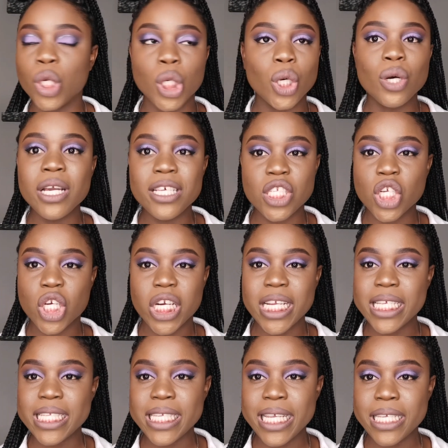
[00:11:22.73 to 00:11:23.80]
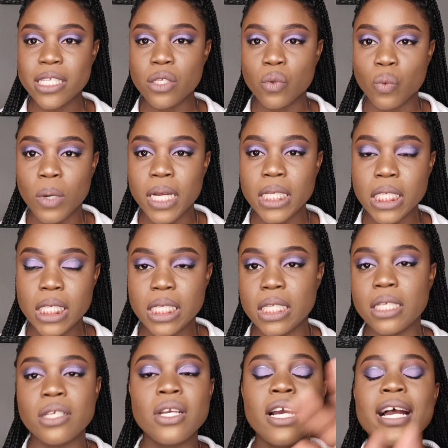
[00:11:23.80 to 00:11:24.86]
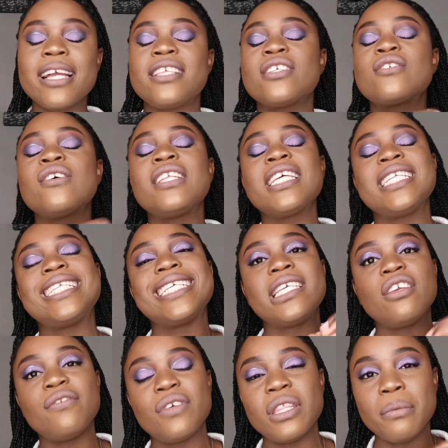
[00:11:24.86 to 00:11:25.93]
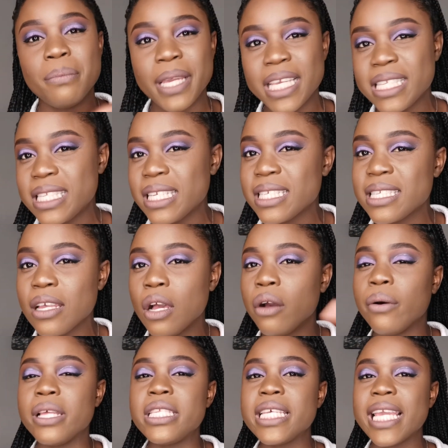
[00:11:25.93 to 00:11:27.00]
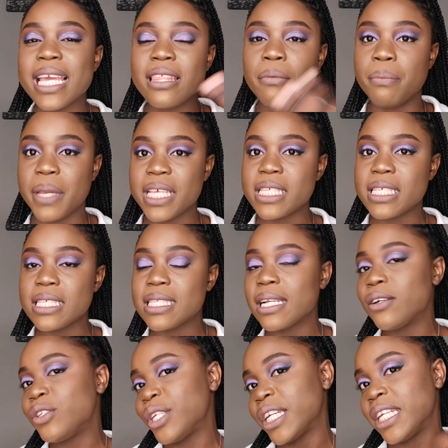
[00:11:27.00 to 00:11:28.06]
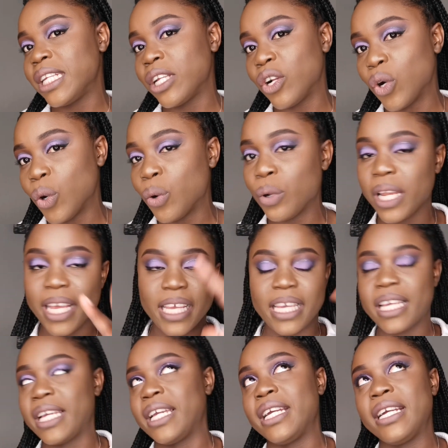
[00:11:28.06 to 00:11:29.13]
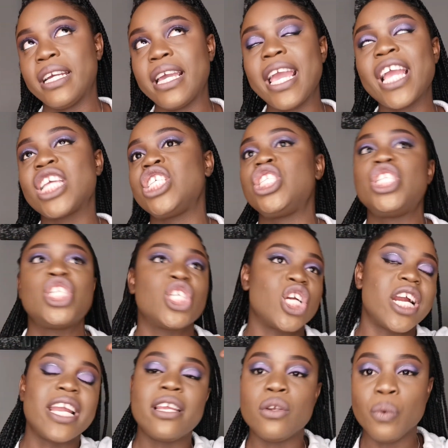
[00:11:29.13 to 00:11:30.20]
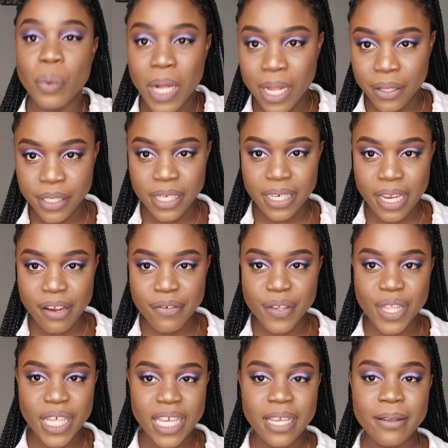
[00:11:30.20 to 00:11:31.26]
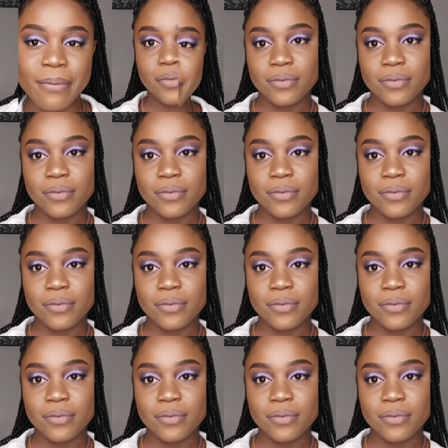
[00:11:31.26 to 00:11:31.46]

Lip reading: Go as crazy as you want to. I just wanted to give you the basics. Once you get the basics down, you can go like extra and wild and everything.